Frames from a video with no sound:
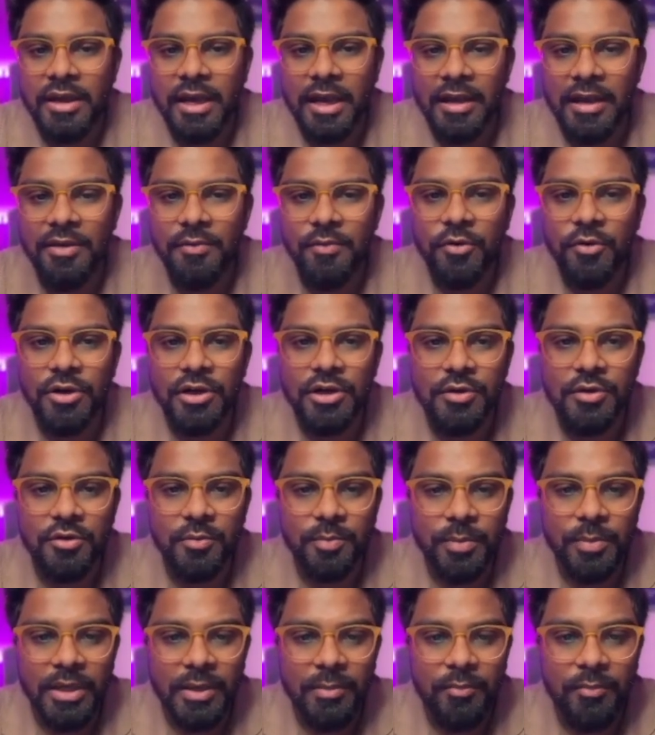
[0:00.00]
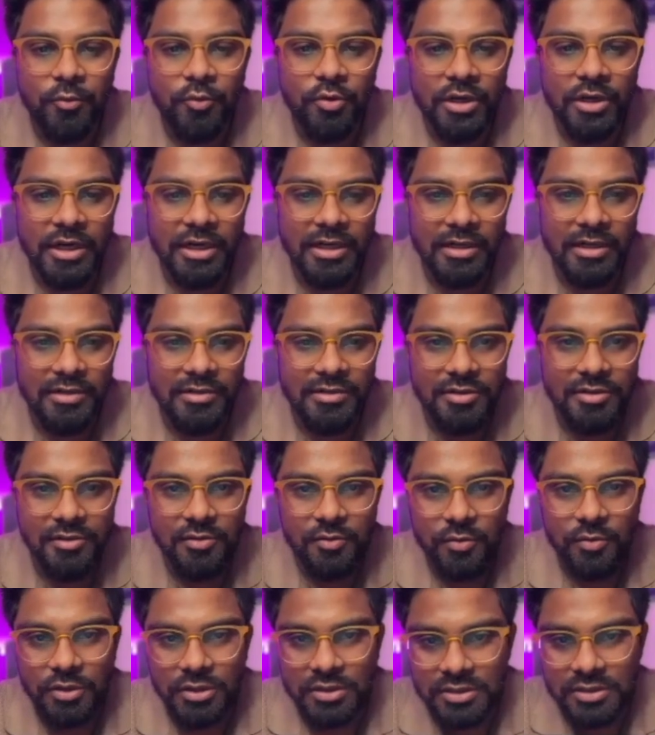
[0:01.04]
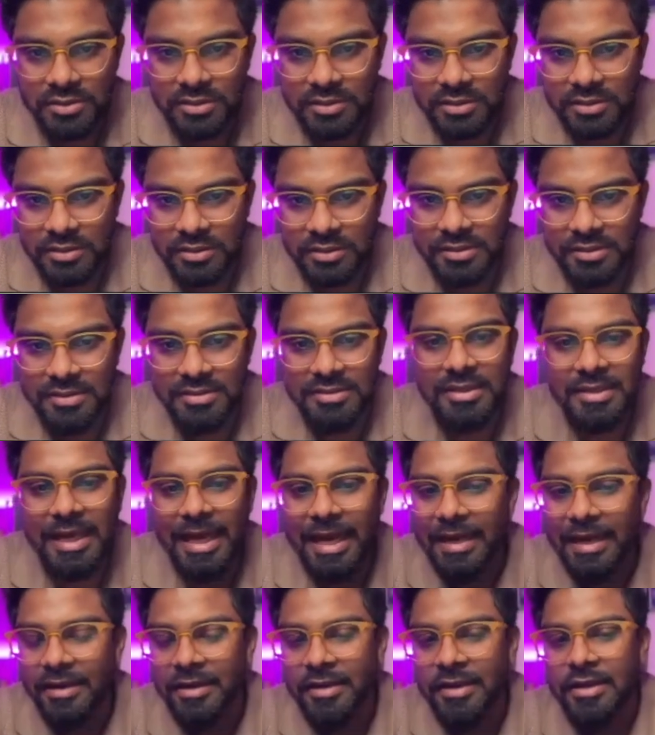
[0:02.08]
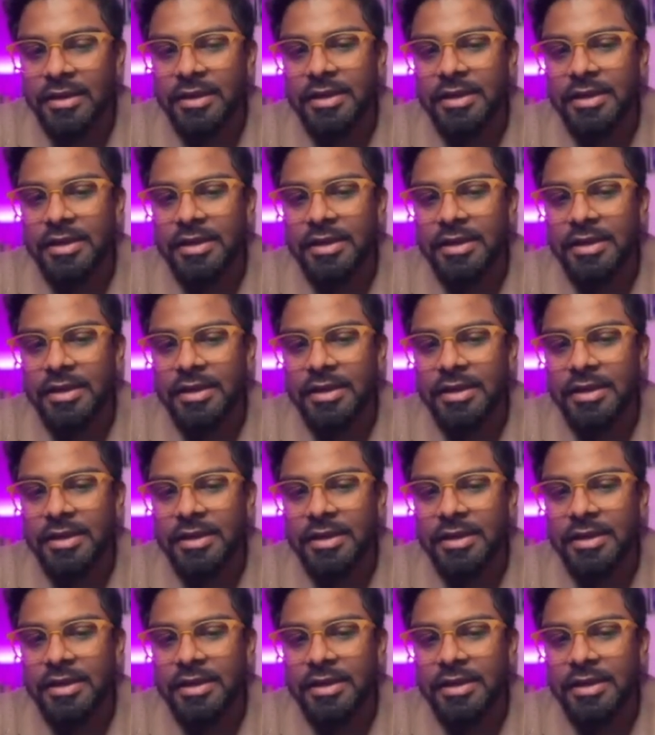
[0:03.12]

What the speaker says: I want you to pay more attention towards. This is the ad.